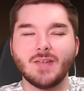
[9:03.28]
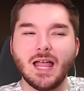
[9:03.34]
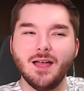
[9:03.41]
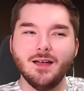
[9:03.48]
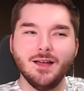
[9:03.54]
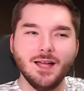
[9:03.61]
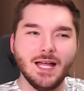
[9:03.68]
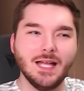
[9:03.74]

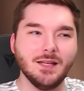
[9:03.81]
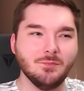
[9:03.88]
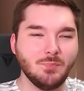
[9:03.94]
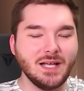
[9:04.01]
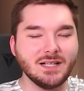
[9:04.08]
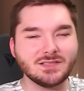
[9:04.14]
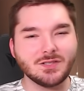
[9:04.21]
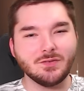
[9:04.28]
Uh,
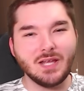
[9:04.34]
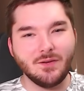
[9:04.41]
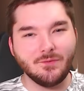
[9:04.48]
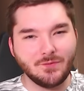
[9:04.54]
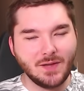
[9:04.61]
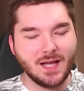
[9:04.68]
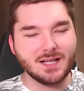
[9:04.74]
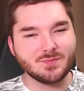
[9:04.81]
based on that
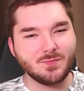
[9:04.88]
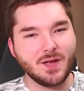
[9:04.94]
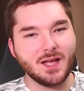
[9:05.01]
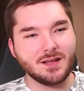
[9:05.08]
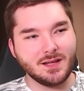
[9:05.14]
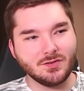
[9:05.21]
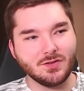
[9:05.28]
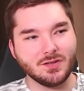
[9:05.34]

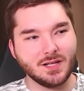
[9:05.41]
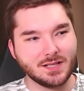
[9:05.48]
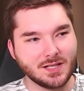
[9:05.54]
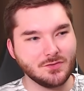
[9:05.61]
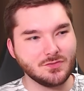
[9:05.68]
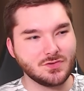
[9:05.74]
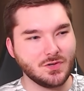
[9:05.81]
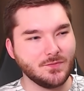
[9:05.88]
flashback, it looked like
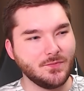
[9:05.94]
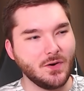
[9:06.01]
it was your